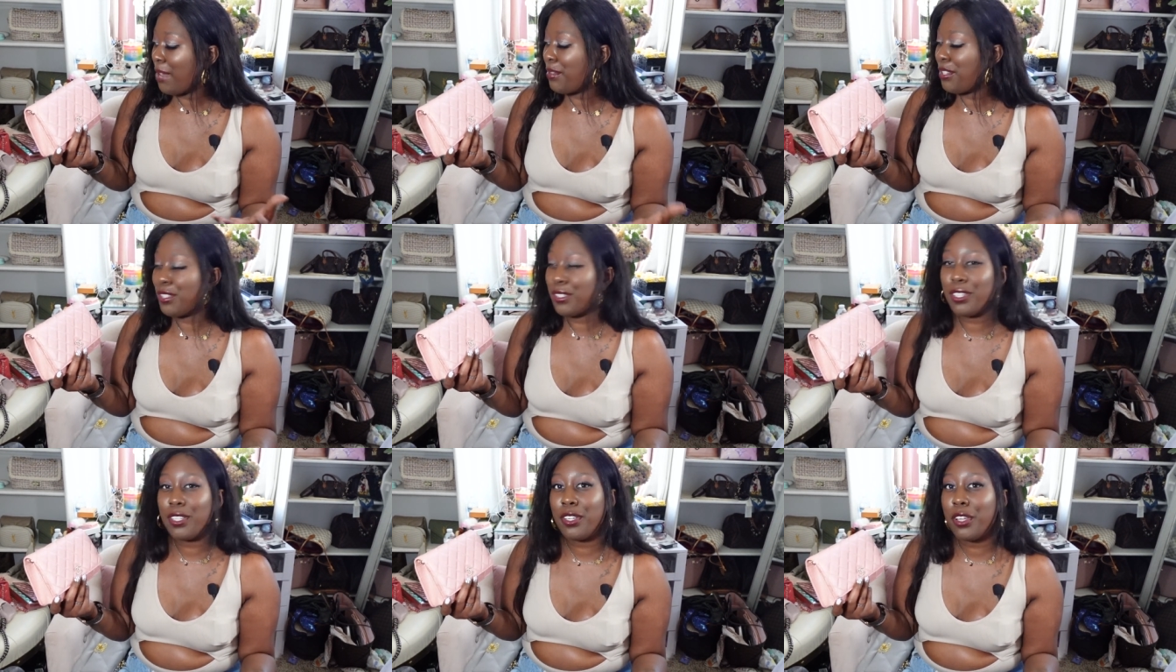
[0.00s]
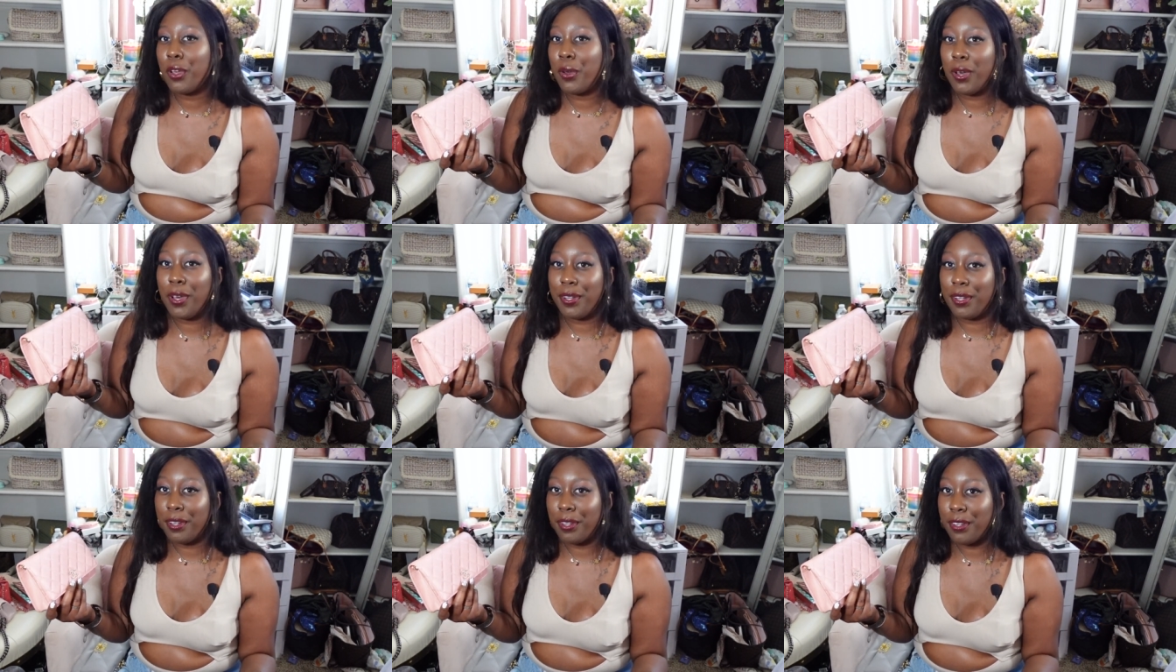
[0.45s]
I'm just gonna go
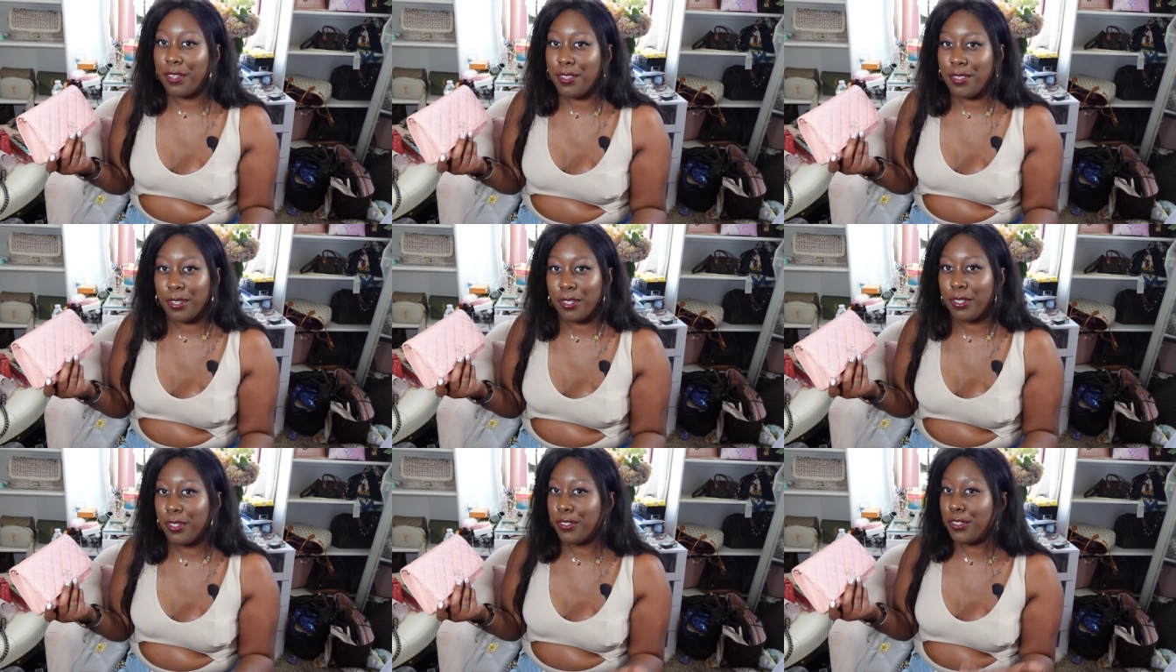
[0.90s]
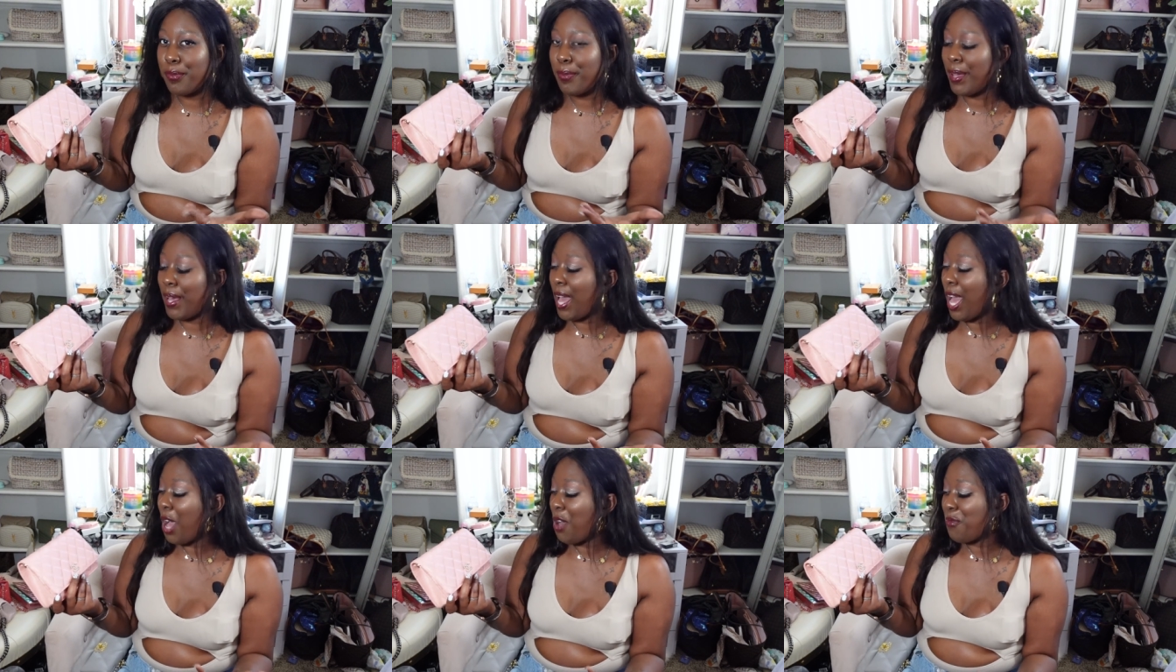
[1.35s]
on and on in circles
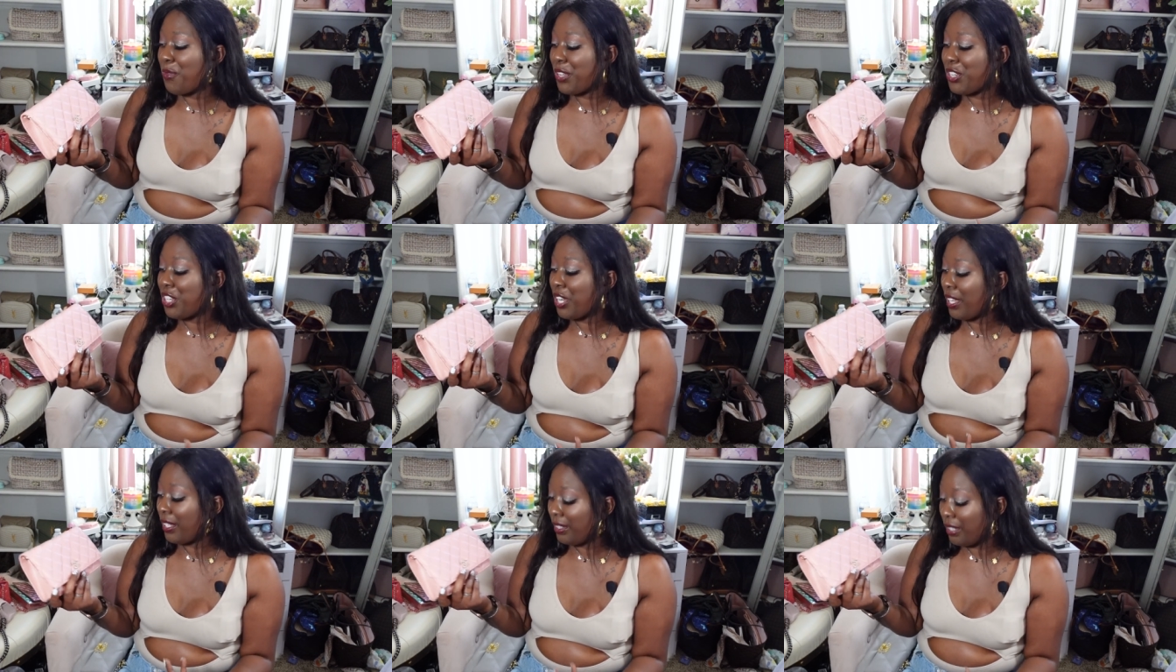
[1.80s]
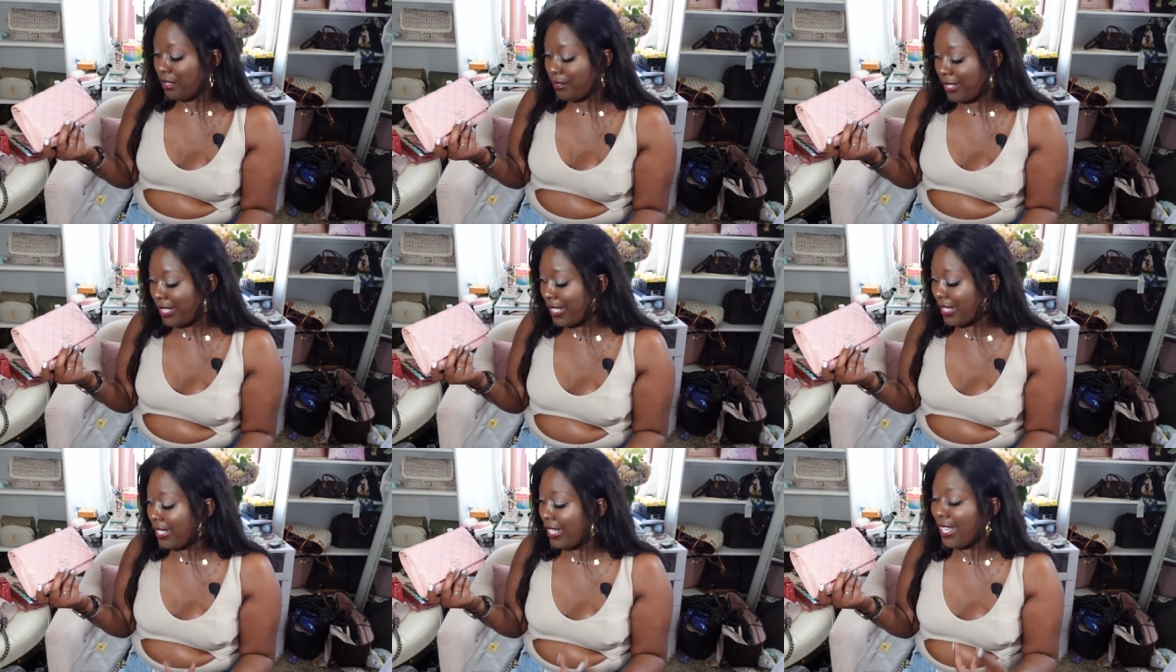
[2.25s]
about how much I love it,